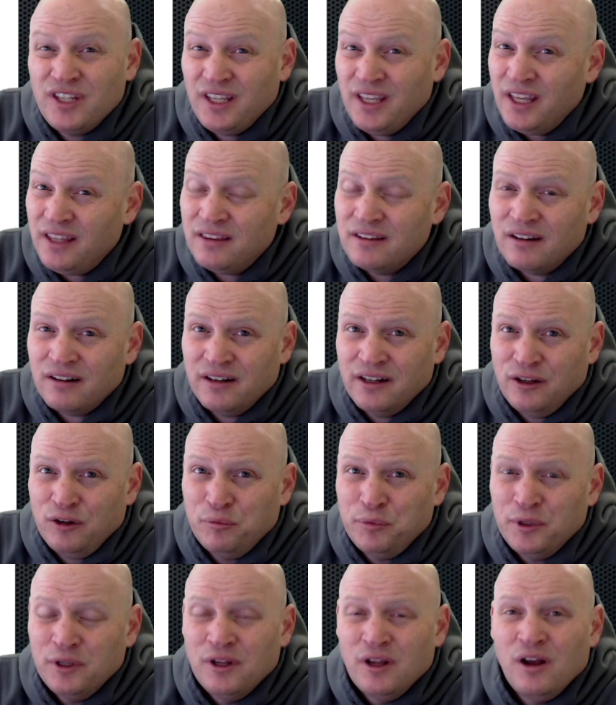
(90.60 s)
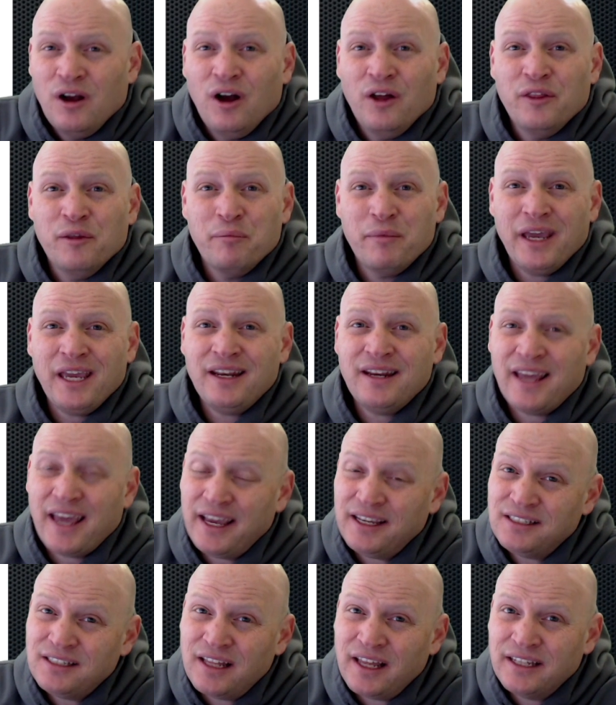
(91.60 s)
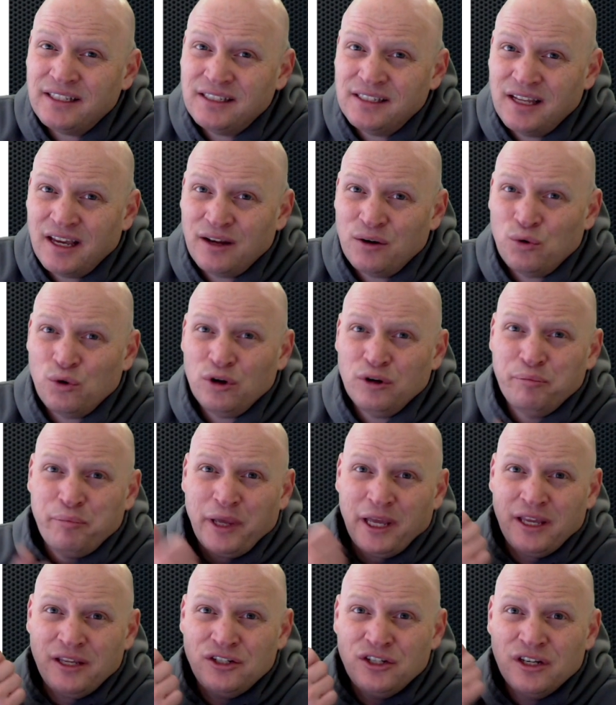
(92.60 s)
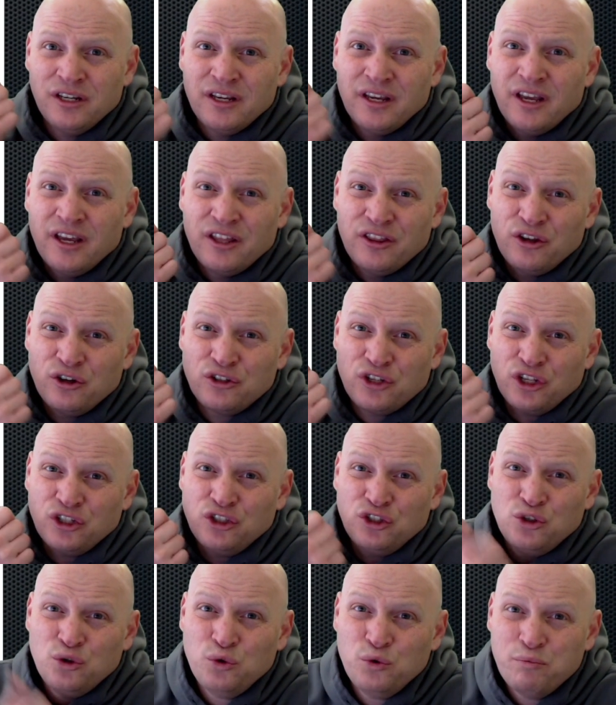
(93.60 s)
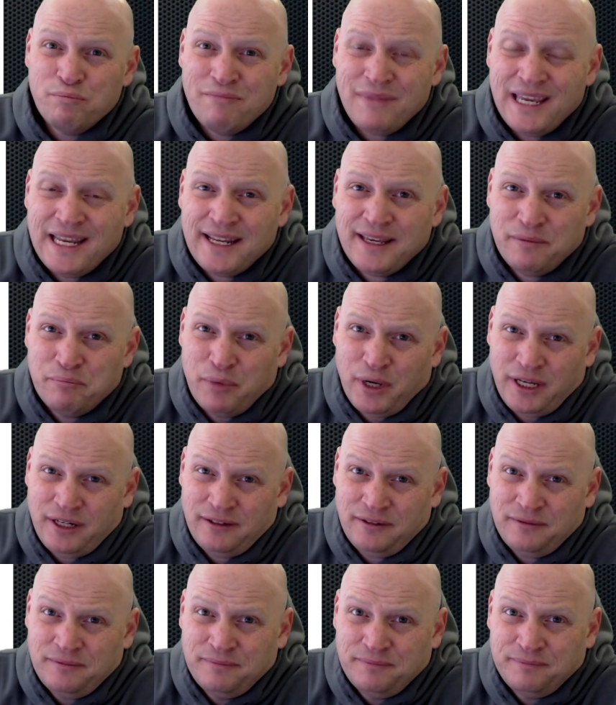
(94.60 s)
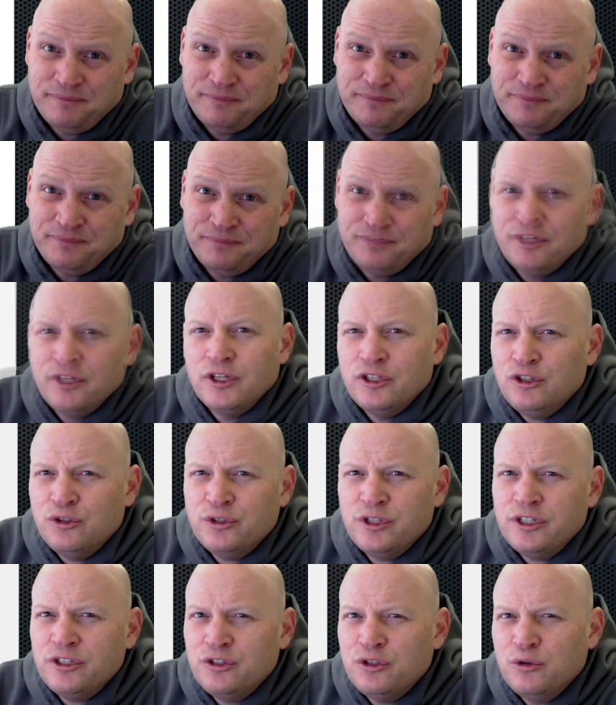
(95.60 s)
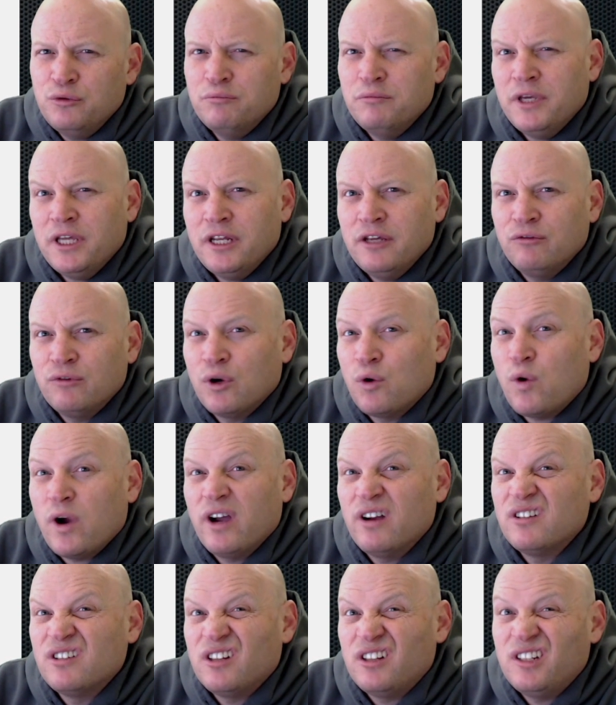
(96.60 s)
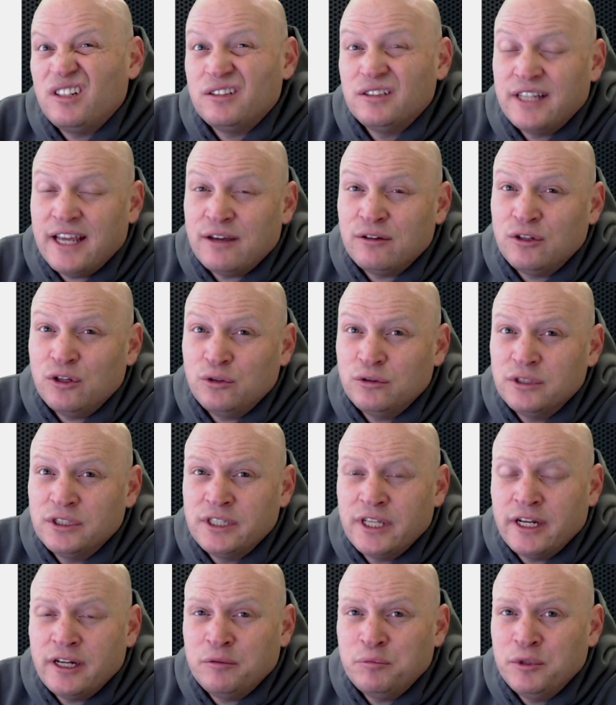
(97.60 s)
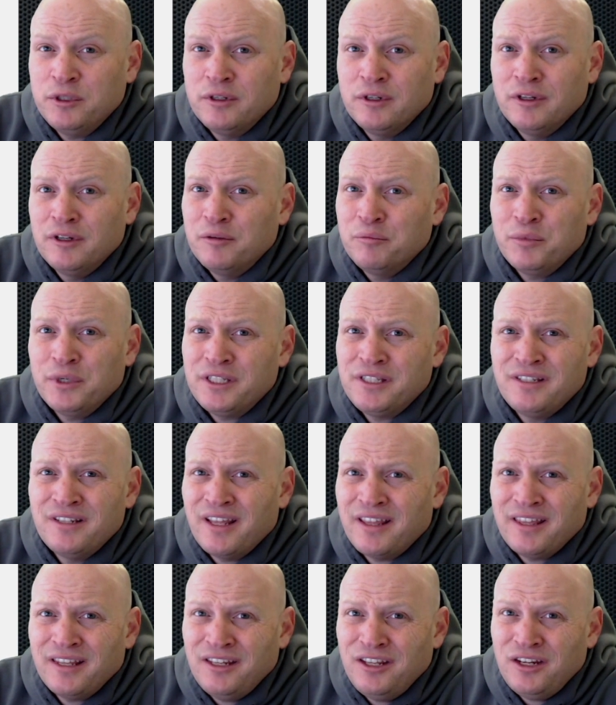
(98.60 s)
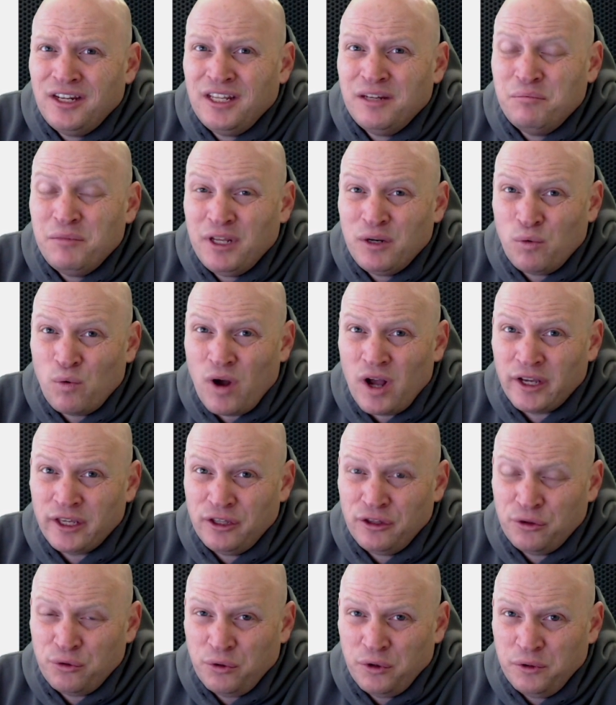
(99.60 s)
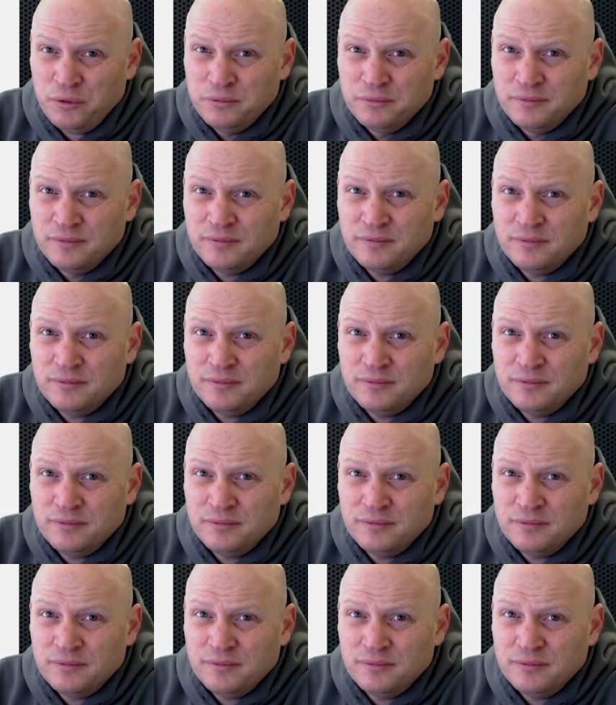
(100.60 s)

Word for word: To get their help, on the main xlights.org page, there's a Zoom meeting button. Using Zoom meeting requires a little download and setup, but it's nothing you need me to walk you through.